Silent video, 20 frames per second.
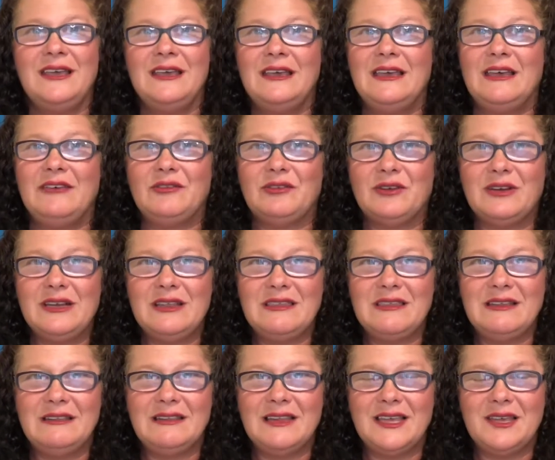If you're
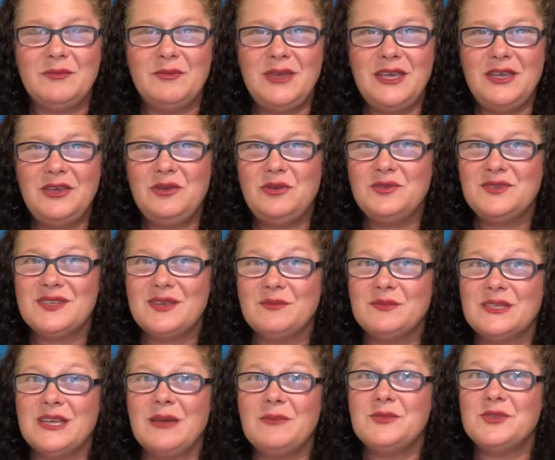anything like me, you
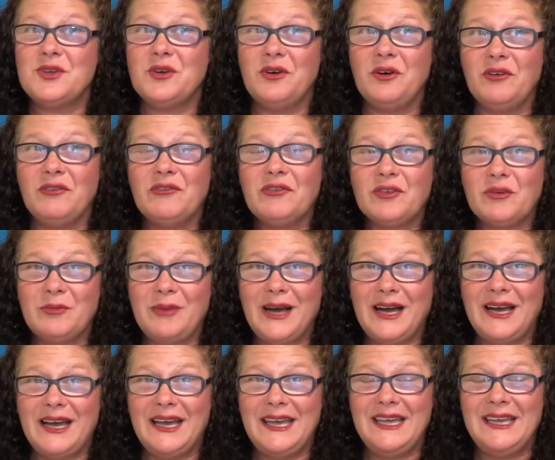sometimes
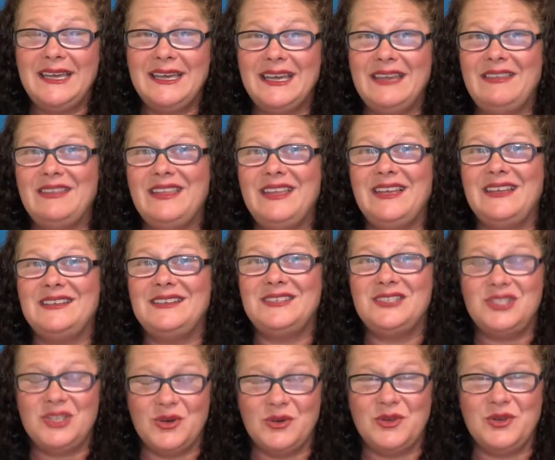overbuy and then
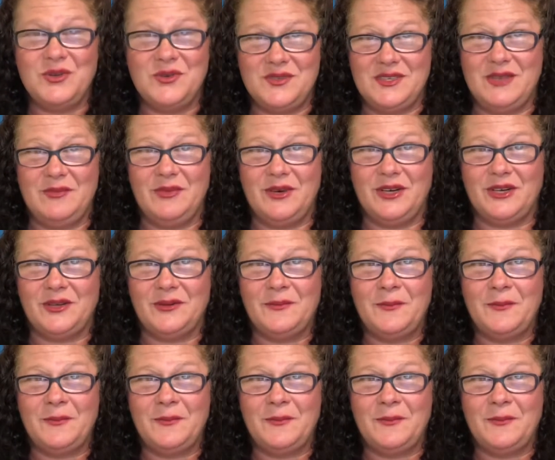don't use them all.